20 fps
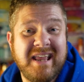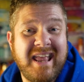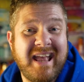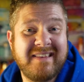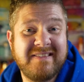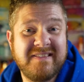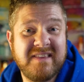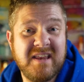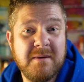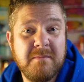
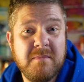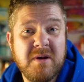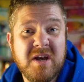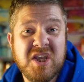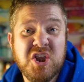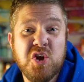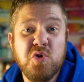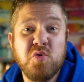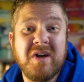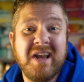get them,
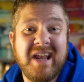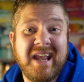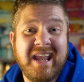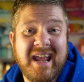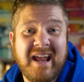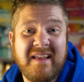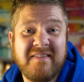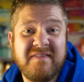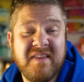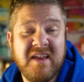you can
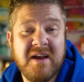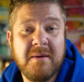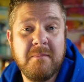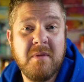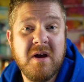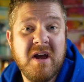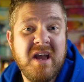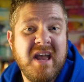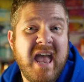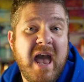get
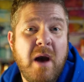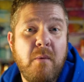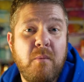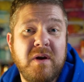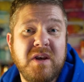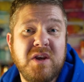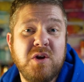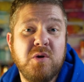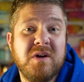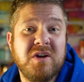them. And
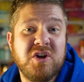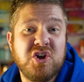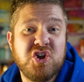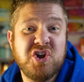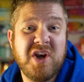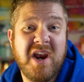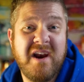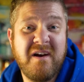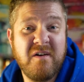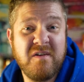when you can
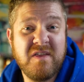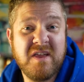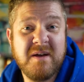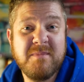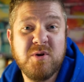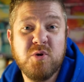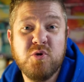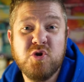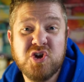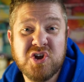share them,
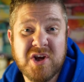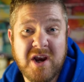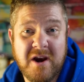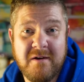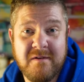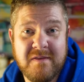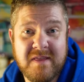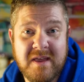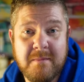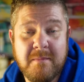you
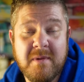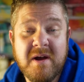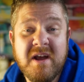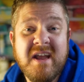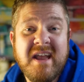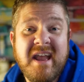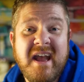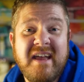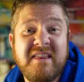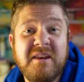share them.
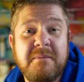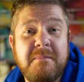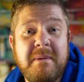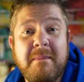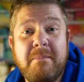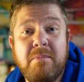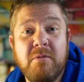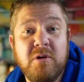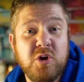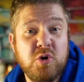And the
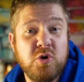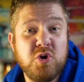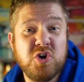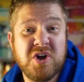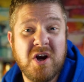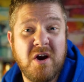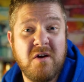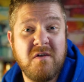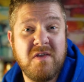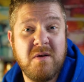people you
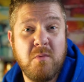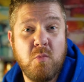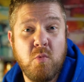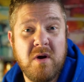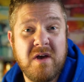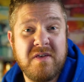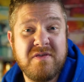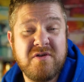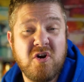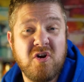share them
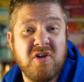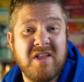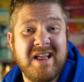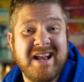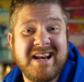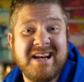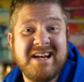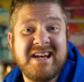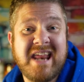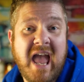with are
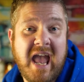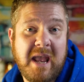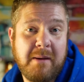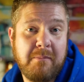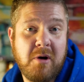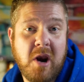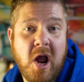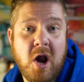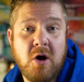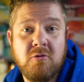like, dang,
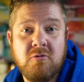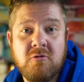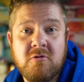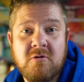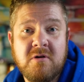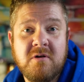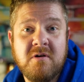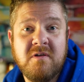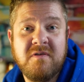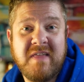bro,
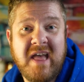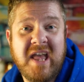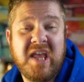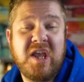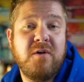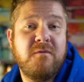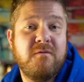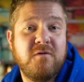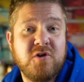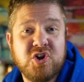
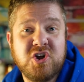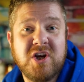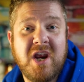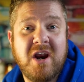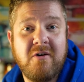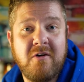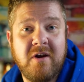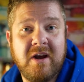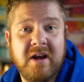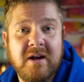thank you for
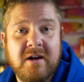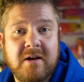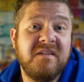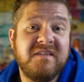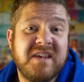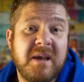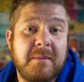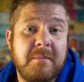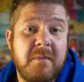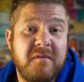sharing.
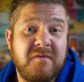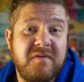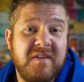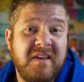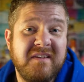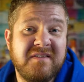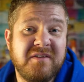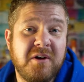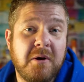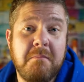Some of
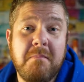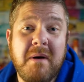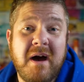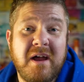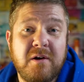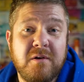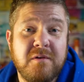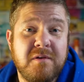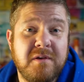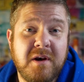these are
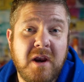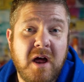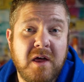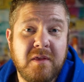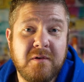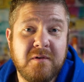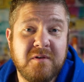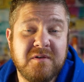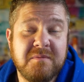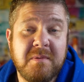better than
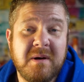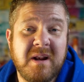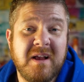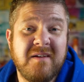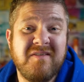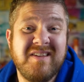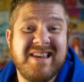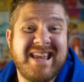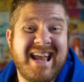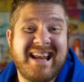others, but
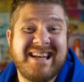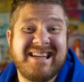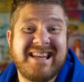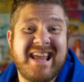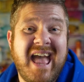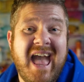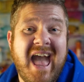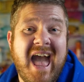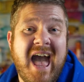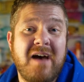I've yet to
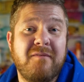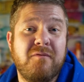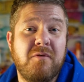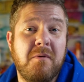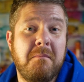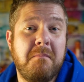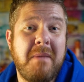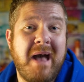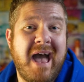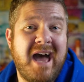have a
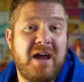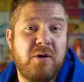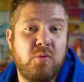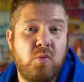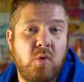bad